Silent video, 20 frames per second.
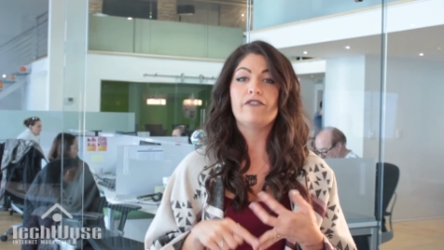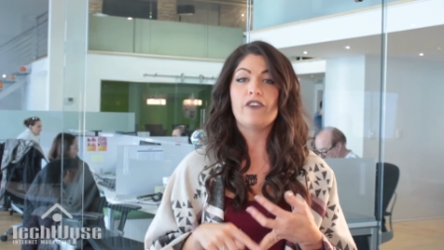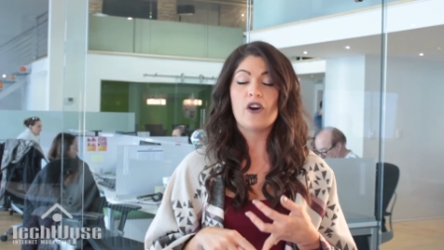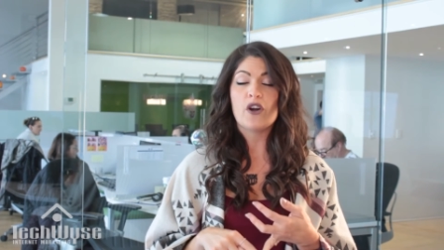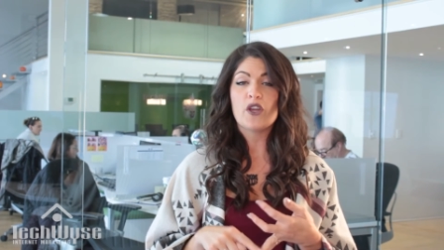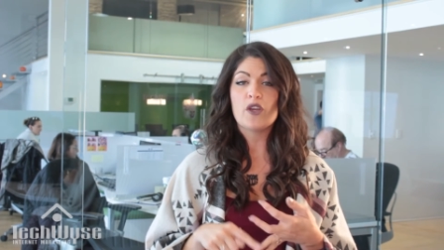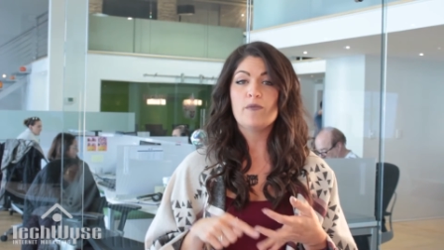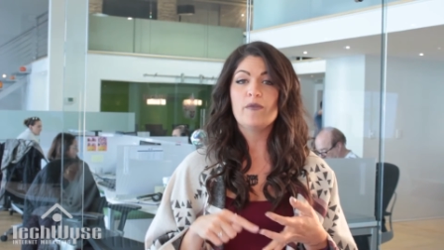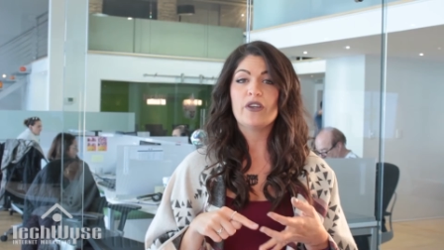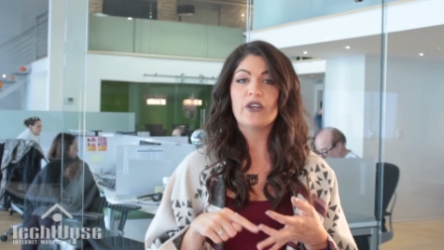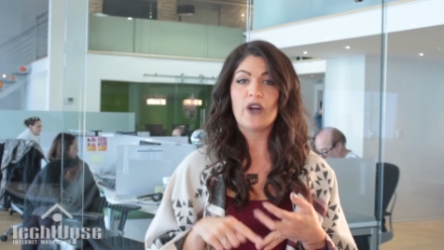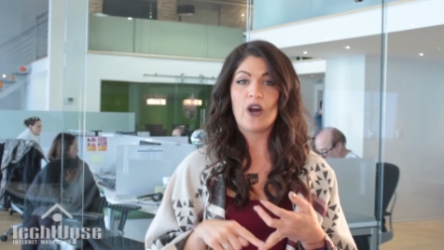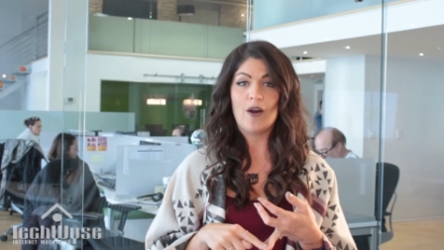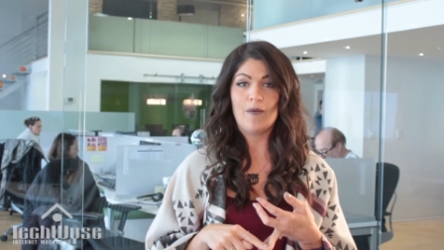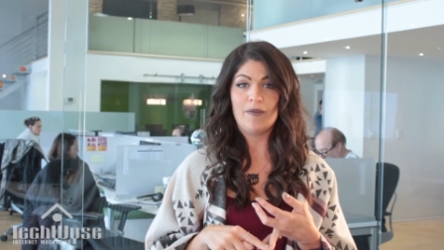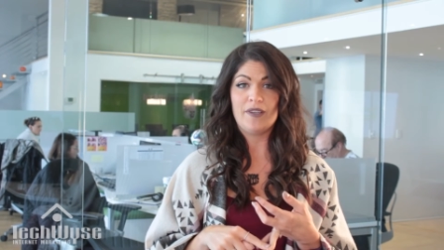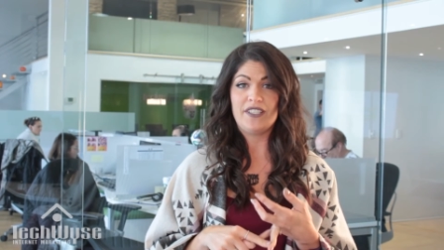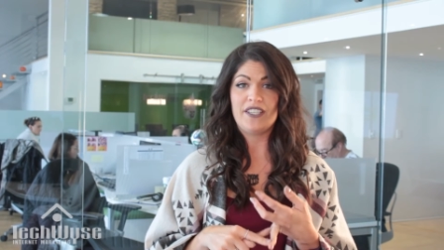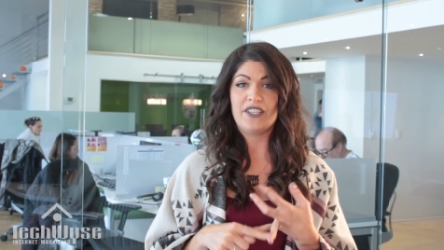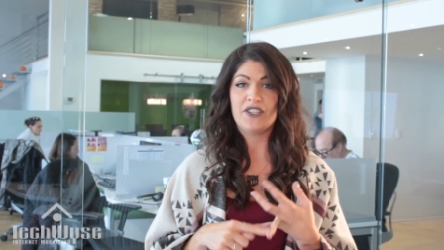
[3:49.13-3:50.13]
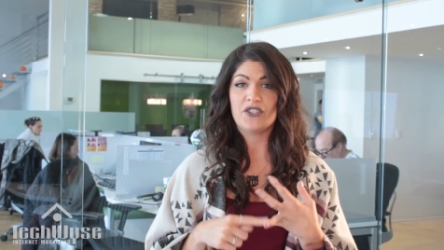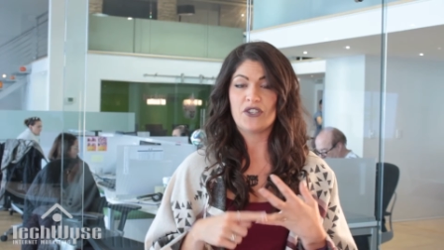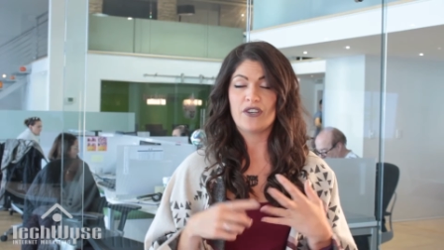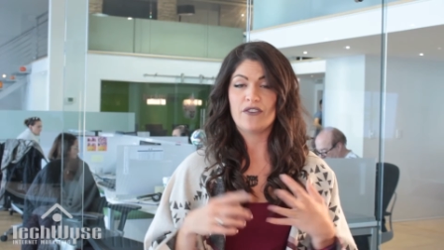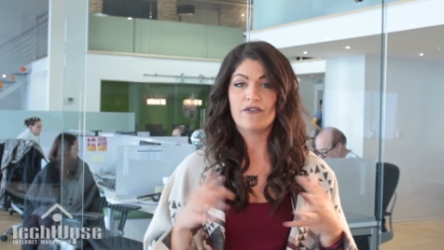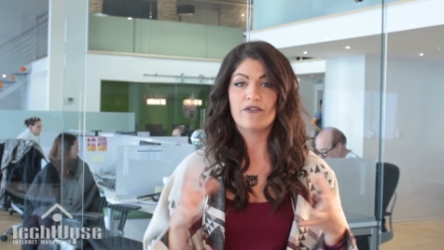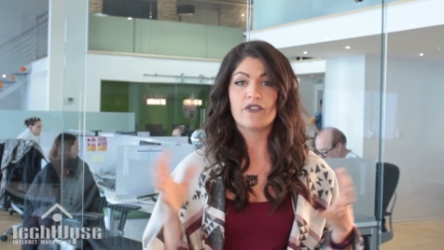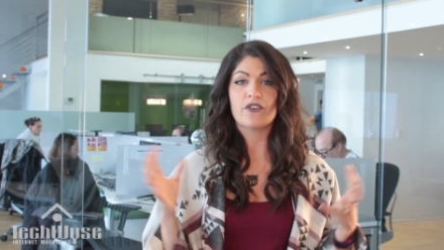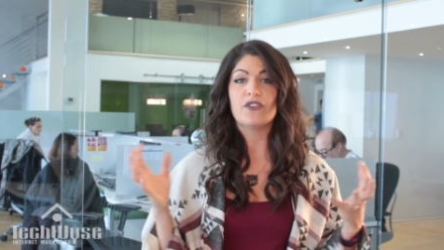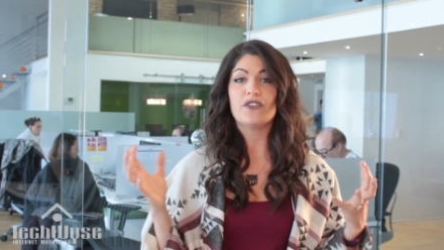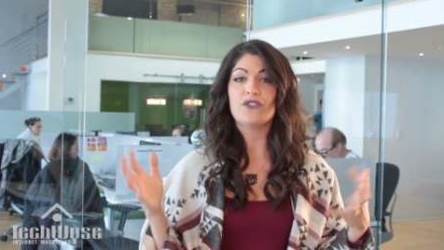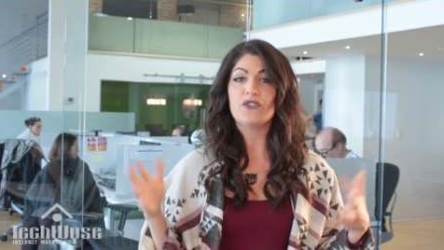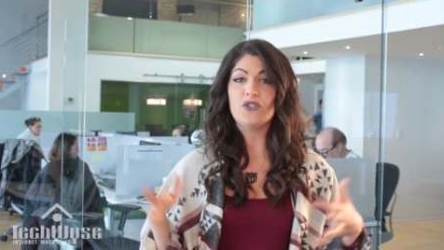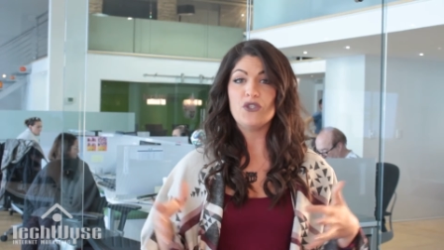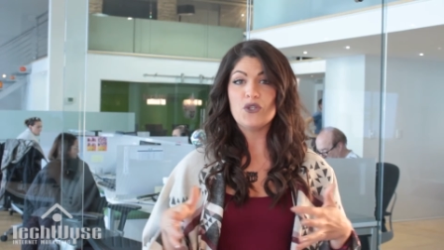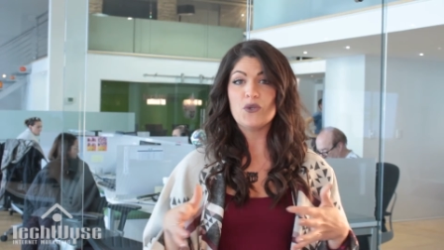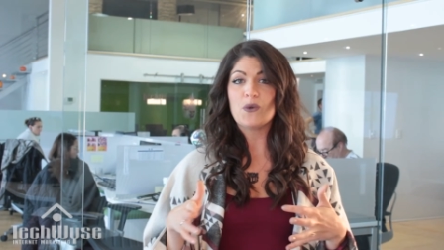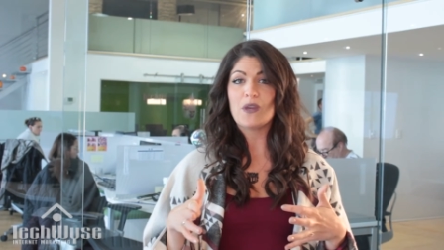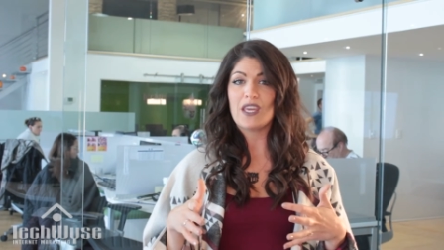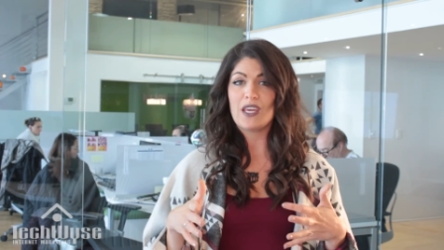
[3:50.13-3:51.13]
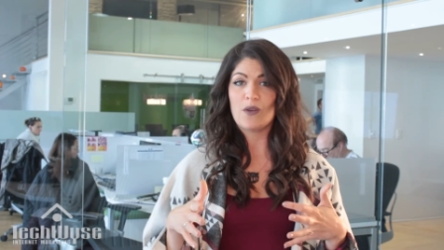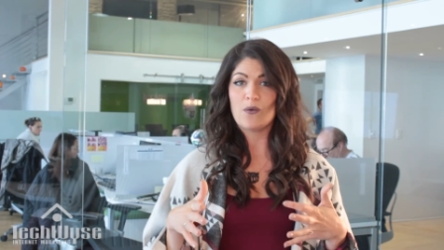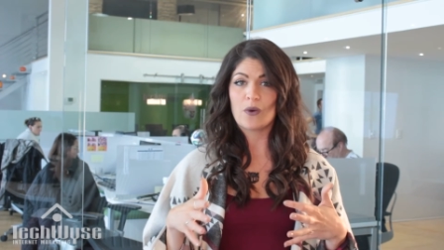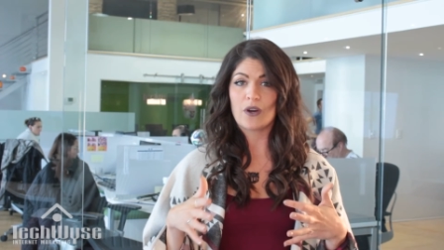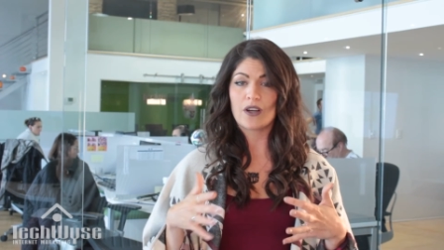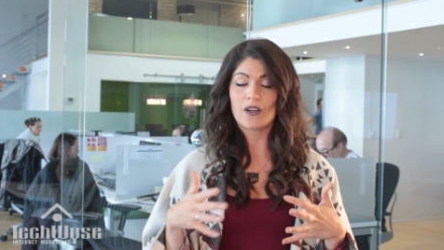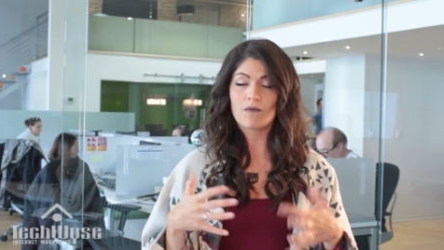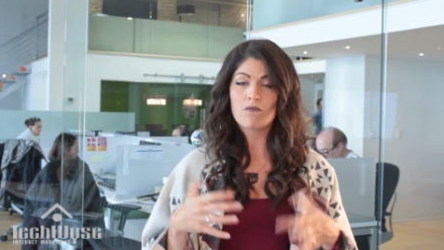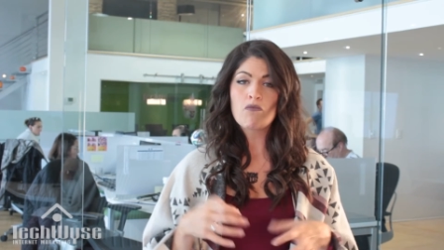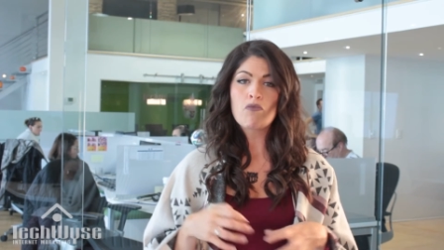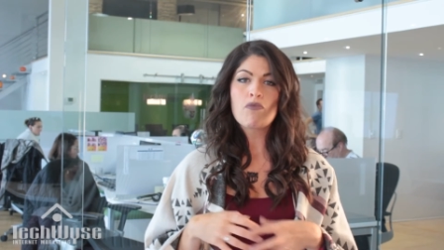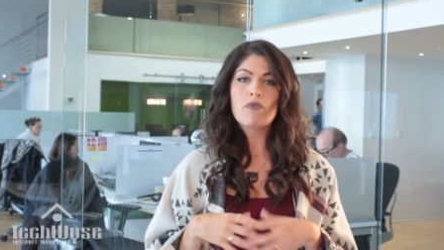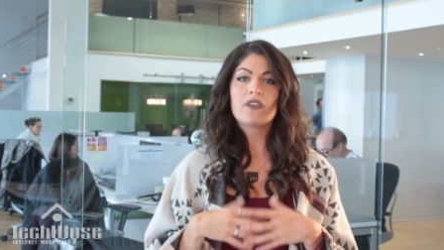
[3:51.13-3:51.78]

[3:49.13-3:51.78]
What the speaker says: volume and competition for this new keyword.